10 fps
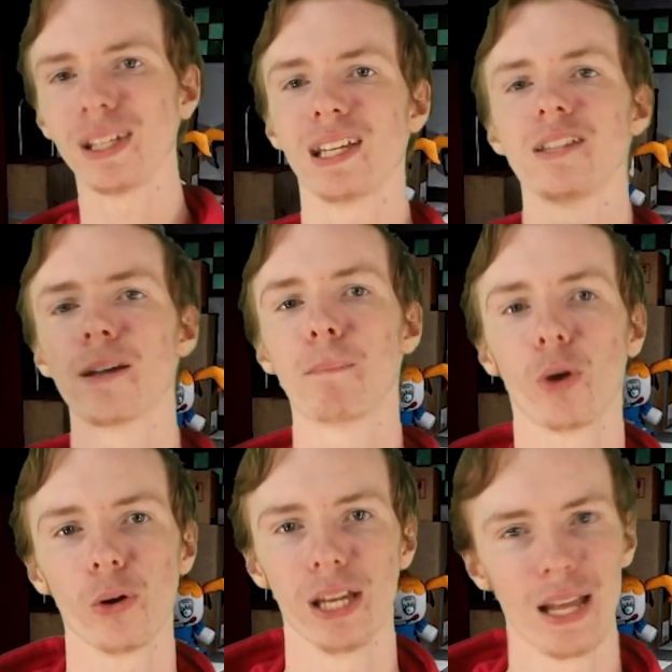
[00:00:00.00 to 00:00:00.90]
we need to
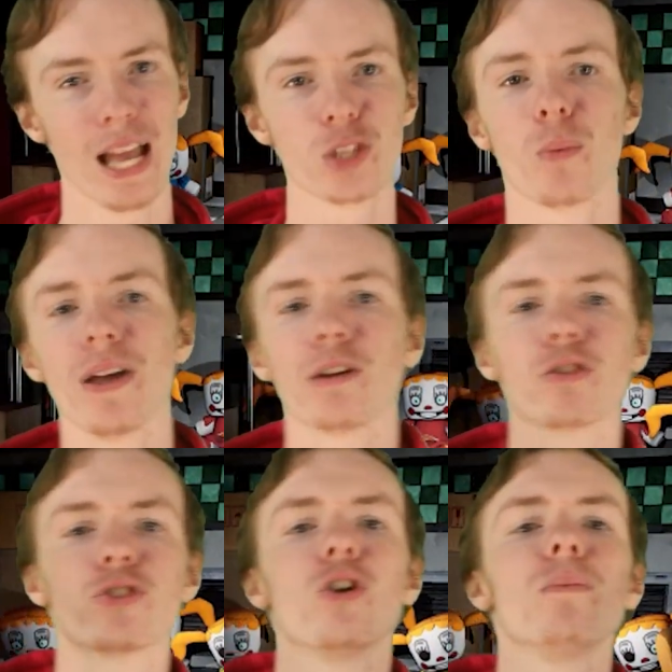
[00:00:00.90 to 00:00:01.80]
burn it, hence why there
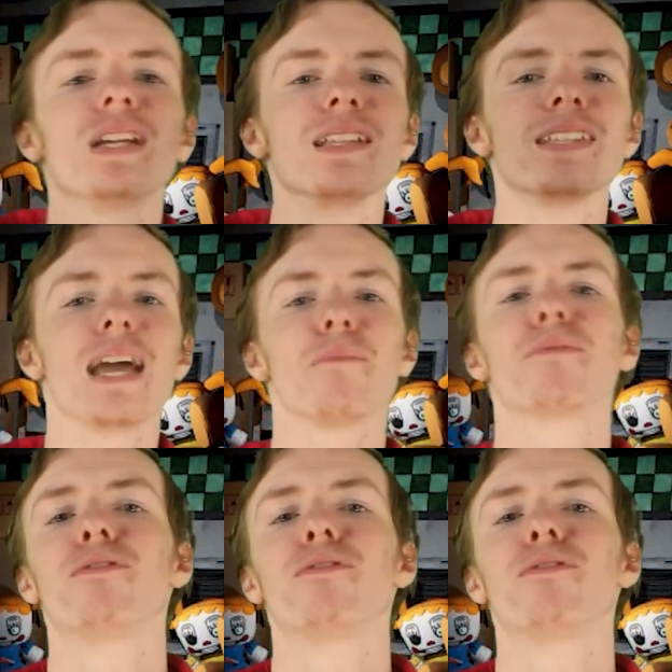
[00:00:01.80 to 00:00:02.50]
are so many damn